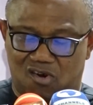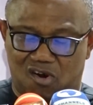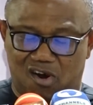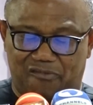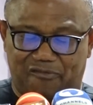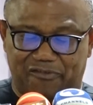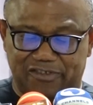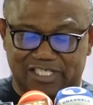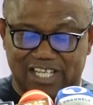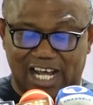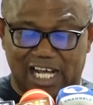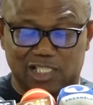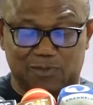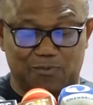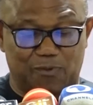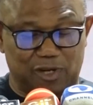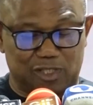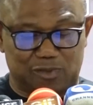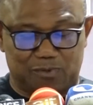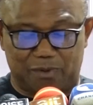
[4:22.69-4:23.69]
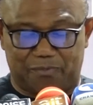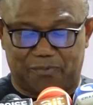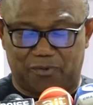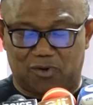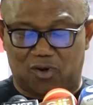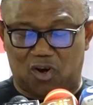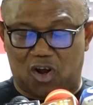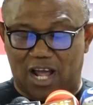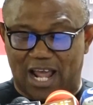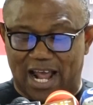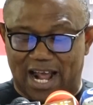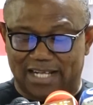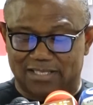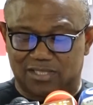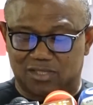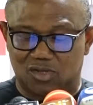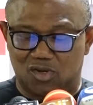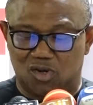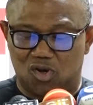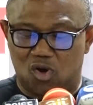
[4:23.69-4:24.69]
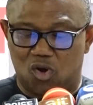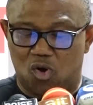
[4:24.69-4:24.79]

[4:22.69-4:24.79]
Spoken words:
official spokespeople, lawyers,